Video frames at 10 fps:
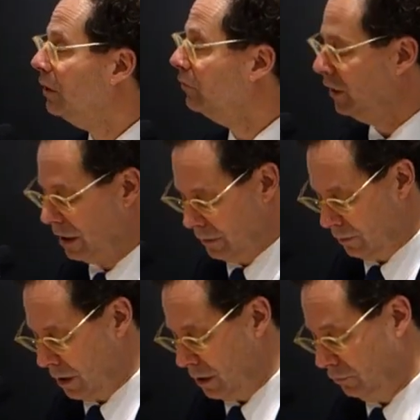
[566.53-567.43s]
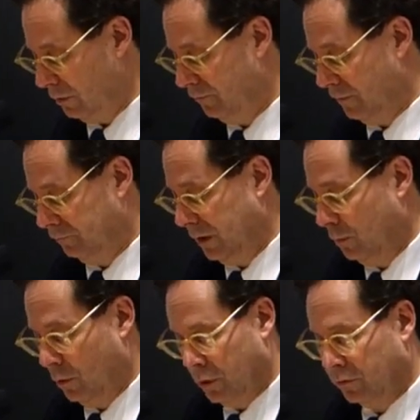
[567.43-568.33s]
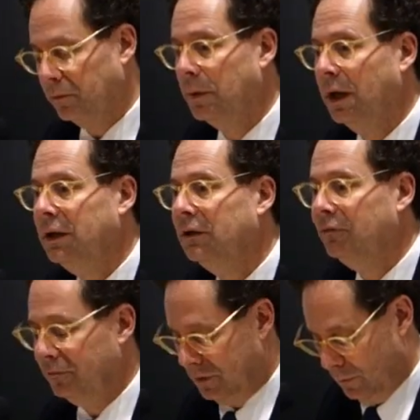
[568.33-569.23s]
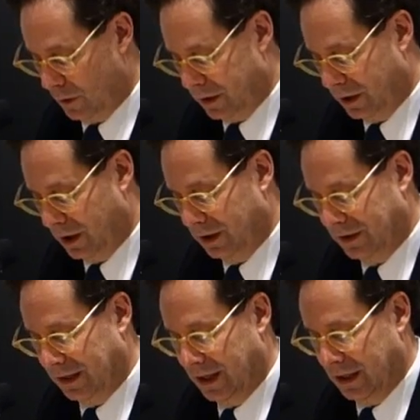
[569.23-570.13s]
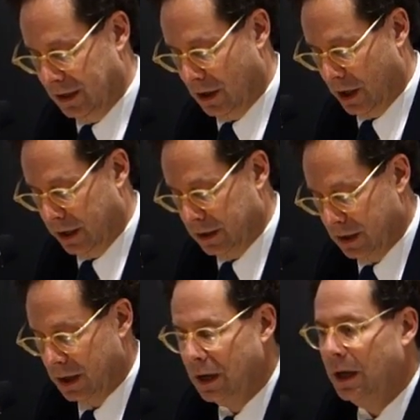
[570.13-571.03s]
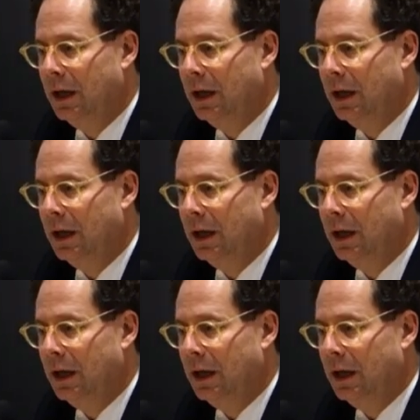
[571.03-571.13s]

brings together 150 works from 1951 to 1989.